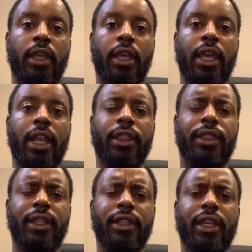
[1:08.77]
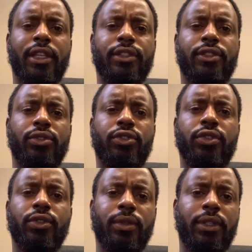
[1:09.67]
And I think that is so
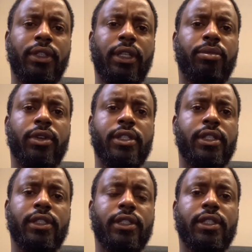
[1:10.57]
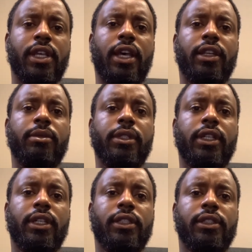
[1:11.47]
true in present day society
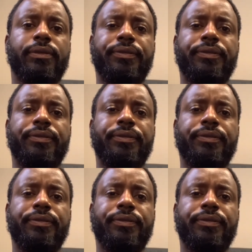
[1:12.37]
because